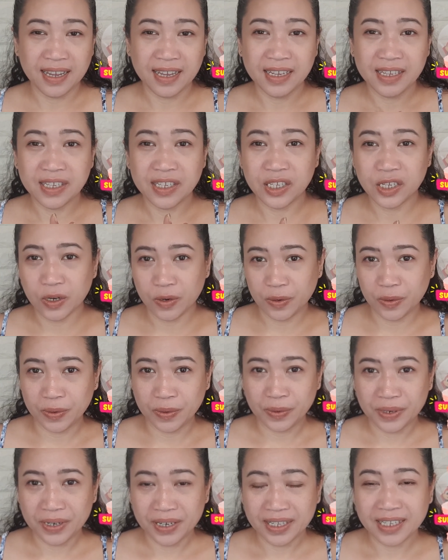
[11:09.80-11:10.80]
So
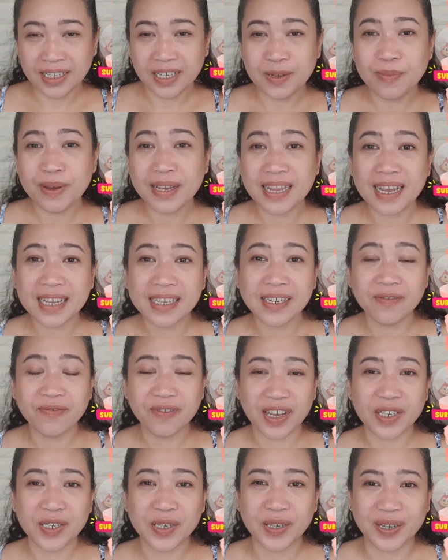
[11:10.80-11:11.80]
till my next
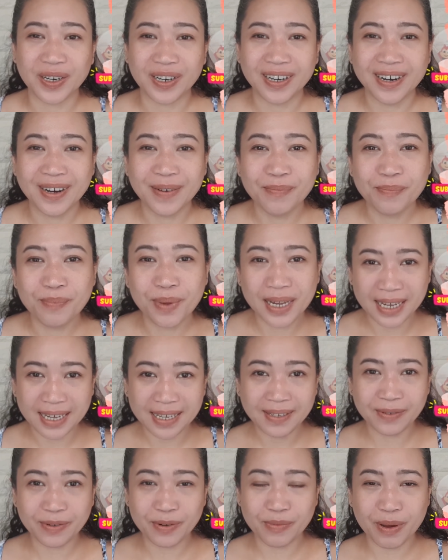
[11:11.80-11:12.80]
adventure,
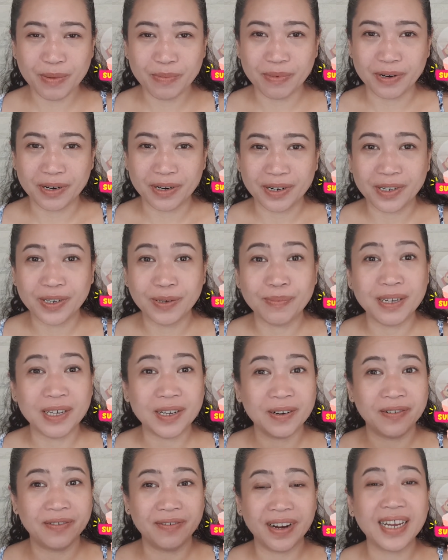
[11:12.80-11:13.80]
please remember to be
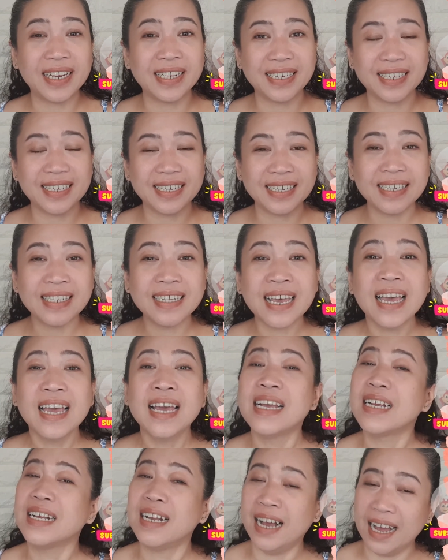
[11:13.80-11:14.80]
courageous,
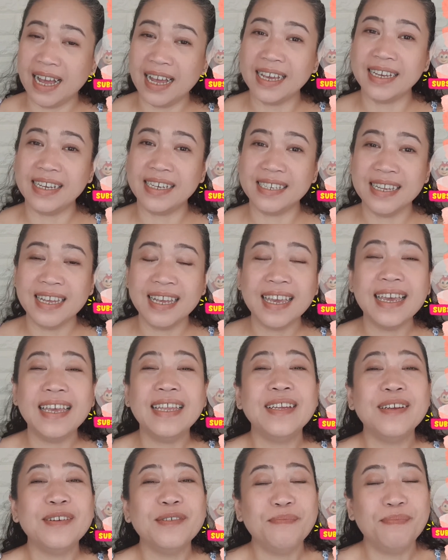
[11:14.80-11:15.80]
kind, and
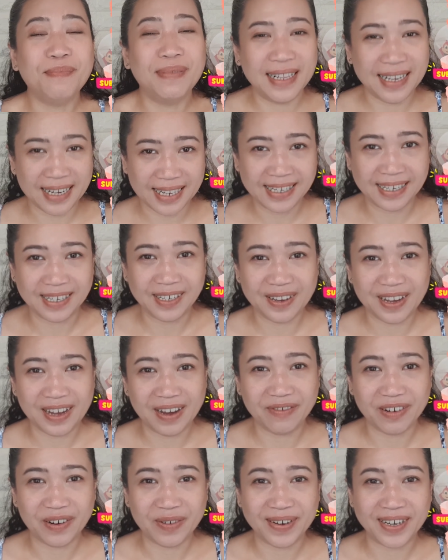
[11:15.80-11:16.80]
a blessing to
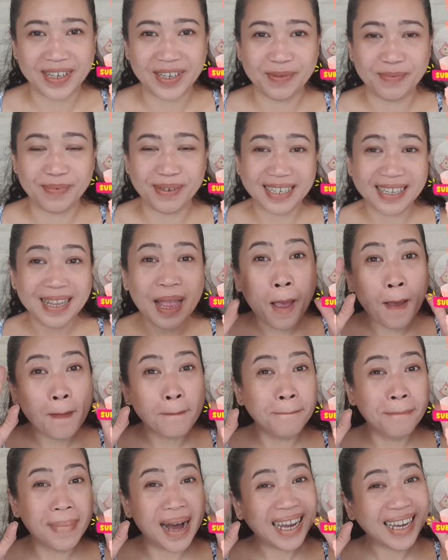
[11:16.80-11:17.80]
everyone you meet.
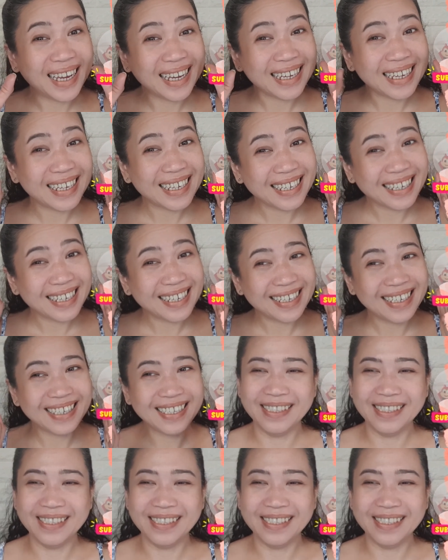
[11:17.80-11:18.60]
Bye!